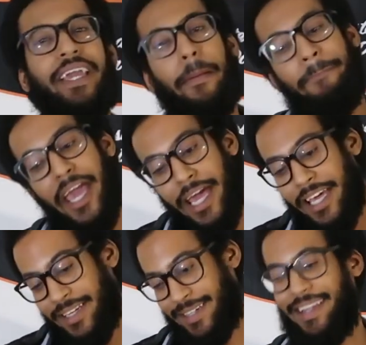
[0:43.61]
Mayor
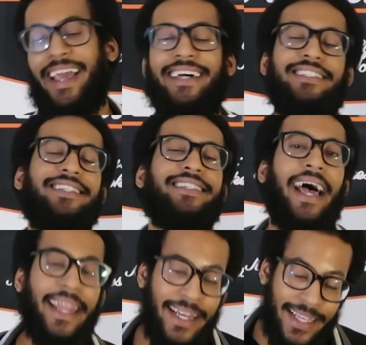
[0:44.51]
Pete has
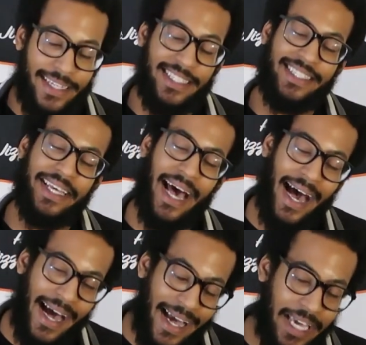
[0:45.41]
decided it is
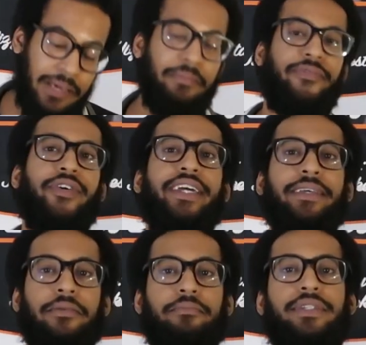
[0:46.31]
time for
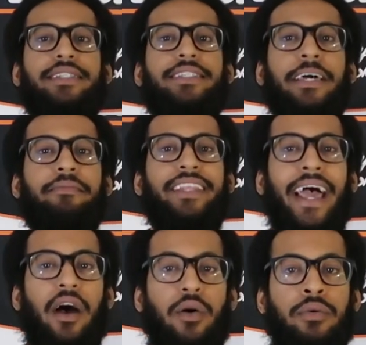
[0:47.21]
him to step
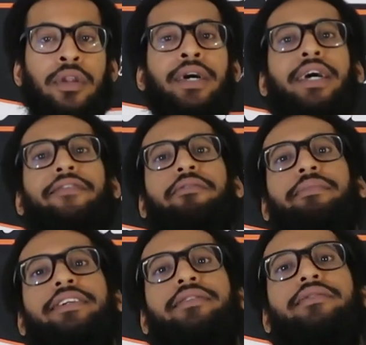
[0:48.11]
down
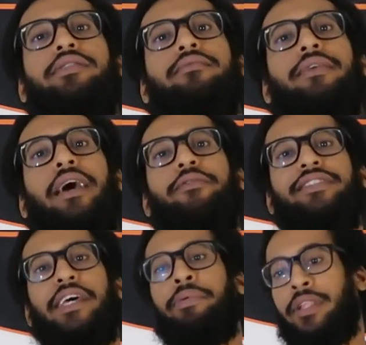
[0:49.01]
from his, I
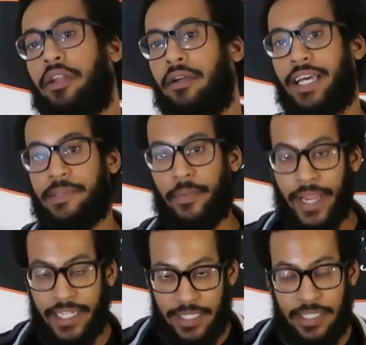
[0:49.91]
wouldn't say political
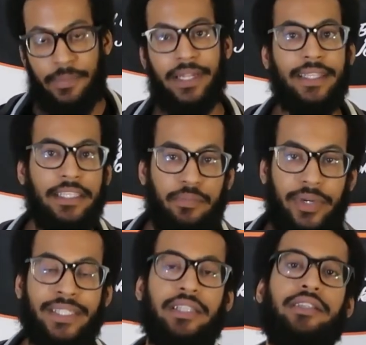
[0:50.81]
aspirations, but at least
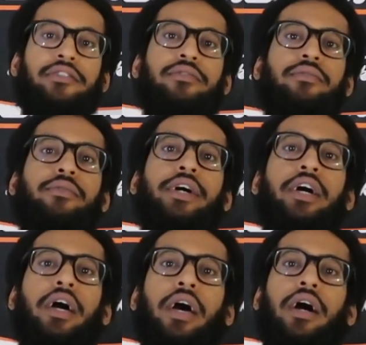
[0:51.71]
presidential
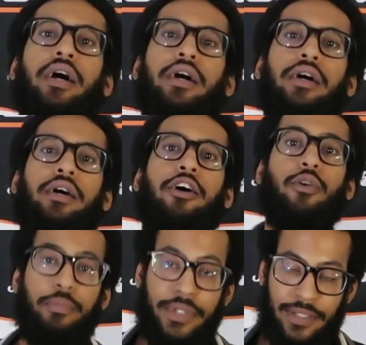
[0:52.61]
uh,
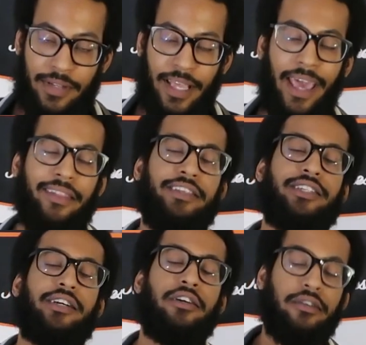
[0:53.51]
hopes at
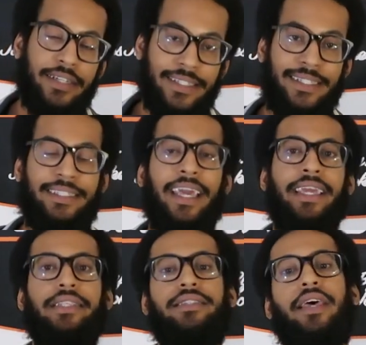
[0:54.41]
this current
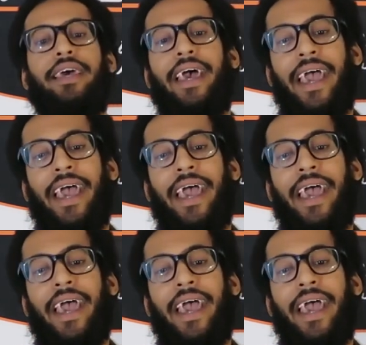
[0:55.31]
state.